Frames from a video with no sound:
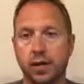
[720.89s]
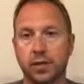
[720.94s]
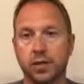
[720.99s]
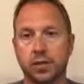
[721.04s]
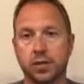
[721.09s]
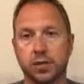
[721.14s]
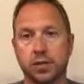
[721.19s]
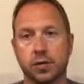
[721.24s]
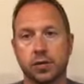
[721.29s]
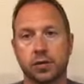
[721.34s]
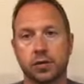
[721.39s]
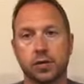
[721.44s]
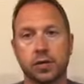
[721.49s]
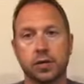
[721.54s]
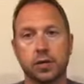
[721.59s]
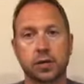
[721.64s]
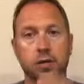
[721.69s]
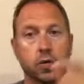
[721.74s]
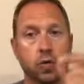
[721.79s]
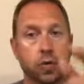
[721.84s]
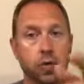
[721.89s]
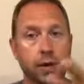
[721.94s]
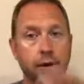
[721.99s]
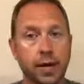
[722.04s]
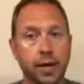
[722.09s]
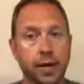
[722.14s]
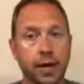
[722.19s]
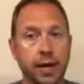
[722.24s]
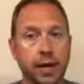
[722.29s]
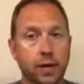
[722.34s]
So
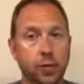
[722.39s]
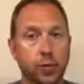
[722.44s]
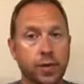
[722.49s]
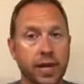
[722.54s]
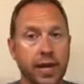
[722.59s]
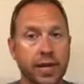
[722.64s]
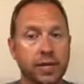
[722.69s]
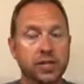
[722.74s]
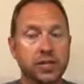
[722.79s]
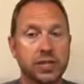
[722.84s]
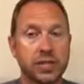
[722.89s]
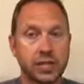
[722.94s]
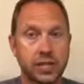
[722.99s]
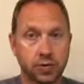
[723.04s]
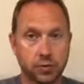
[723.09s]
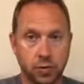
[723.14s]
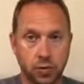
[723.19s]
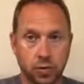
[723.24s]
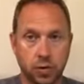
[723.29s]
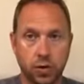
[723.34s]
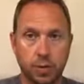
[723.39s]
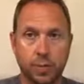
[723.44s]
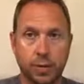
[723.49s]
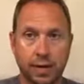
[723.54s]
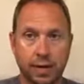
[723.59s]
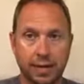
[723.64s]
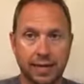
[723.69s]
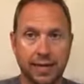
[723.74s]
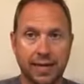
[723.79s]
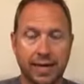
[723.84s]
Corey, we actually did record a
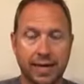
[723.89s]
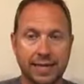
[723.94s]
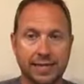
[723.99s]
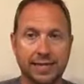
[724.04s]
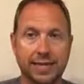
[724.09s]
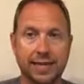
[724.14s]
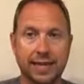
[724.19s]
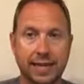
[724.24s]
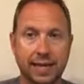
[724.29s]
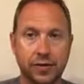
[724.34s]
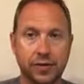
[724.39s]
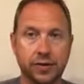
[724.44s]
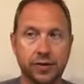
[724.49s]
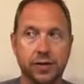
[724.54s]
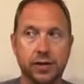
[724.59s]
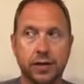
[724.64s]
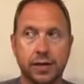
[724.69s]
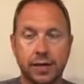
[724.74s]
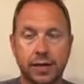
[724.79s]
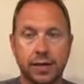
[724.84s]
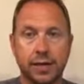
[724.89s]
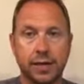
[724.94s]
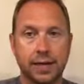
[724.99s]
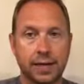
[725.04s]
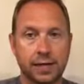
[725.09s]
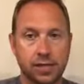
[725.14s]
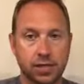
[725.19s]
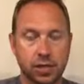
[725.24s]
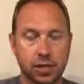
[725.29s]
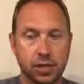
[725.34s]
podcast together.
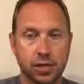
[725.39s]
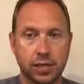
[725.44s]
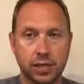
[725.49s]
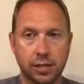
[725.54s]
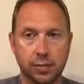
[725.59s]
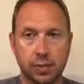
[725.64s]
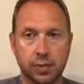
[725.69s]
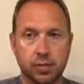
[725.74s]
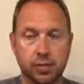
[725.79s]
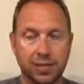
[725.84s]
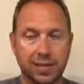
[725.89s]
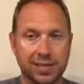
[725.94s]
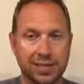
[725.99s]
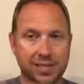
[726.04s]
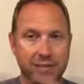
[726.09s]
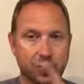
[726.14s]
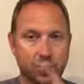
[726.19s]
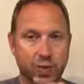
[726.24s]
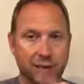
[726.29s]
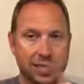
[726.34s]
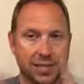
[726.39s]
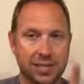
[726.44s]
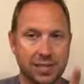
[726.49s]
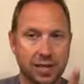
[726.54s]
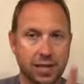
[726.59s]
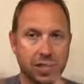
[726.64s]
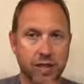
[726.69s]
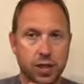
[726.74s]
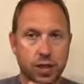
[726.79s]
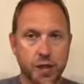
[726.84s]
It's looking to be released
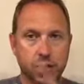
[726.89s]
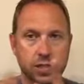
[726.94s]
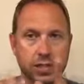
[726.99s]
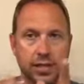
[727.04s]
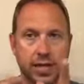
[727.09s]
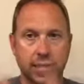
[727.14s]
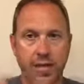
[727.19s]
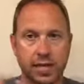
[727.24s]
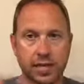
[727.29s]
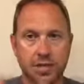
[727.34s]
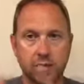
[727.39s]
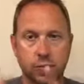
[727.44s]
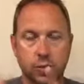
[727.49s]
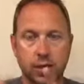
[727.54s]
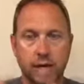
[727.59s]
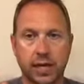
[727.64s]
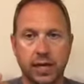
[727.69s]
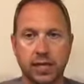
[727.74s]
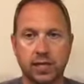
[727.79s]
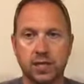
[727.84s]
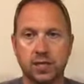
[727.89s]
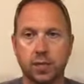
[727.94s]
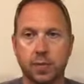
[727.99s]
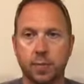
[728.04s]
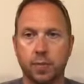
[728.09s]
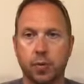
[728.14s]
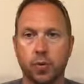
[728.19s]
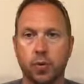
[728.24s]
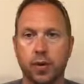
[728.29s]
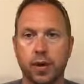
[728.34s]
Wednesday, Thursday this week at
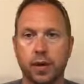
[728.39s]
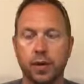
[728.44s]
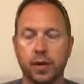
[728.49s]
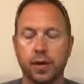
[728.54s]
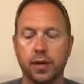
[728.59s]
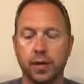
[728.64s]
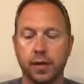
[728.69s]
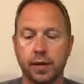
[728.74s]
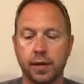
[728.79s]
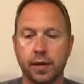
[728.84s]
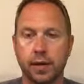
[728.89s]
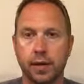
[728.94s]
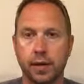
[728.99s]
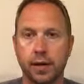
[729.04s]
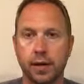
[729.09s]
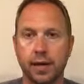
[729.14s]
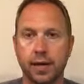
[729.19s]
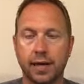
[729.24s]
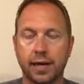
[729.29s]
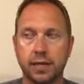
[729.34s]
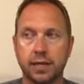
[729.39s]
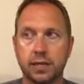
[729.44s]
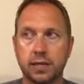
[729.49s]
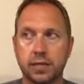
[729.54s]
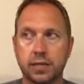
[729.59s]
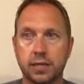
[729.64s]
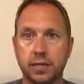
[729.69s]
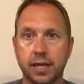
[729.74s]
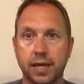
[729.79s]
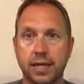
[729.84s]
some point. And
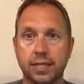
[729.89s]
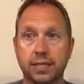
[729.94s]
it's